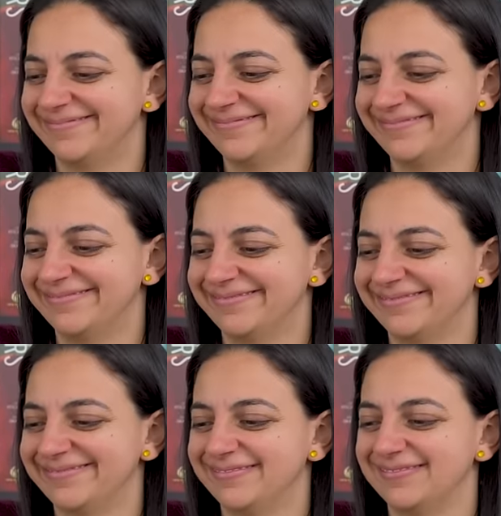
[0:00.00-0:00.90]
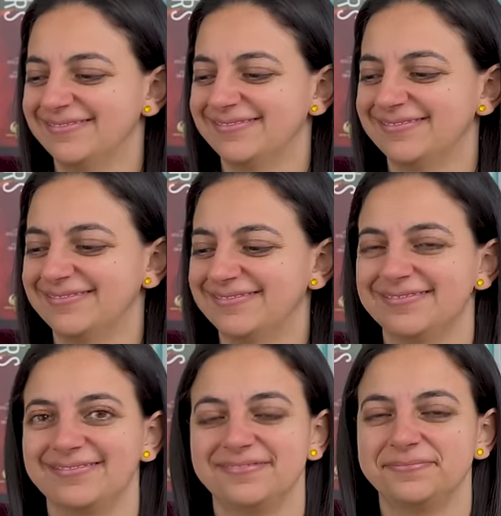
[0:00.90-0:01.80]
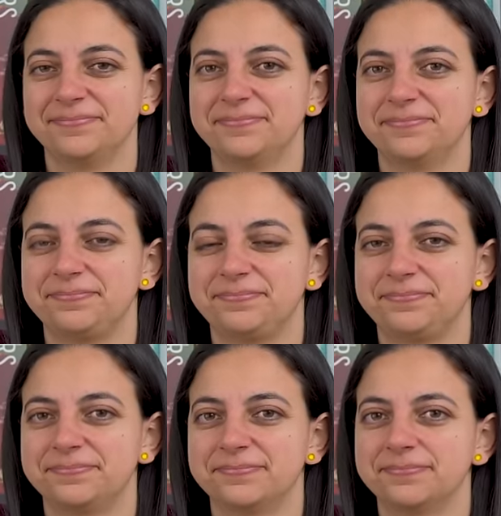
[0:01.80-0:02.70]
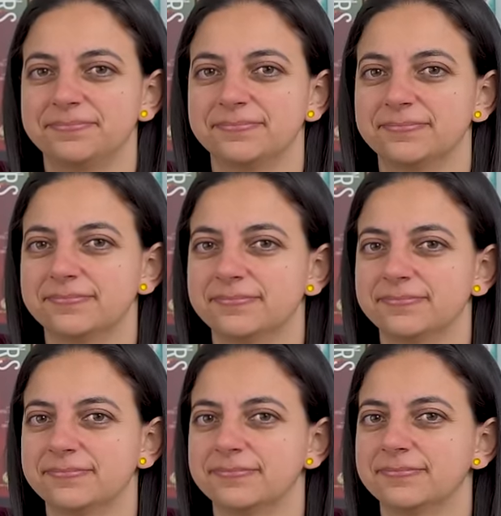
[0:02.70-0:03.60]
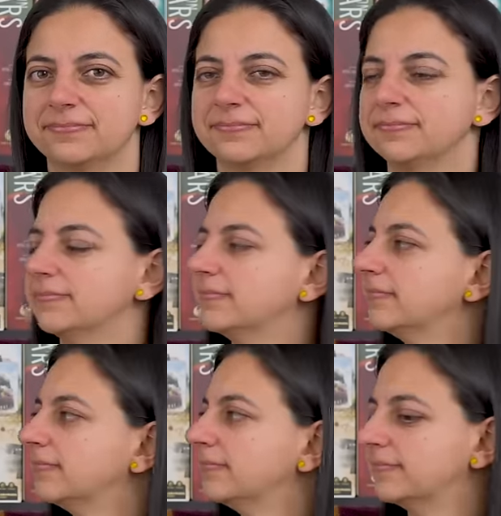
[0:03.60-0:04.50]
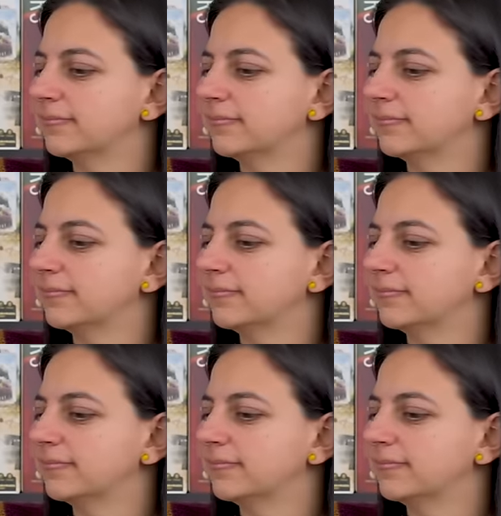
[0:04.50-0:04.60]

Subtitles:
The person shown says nothing.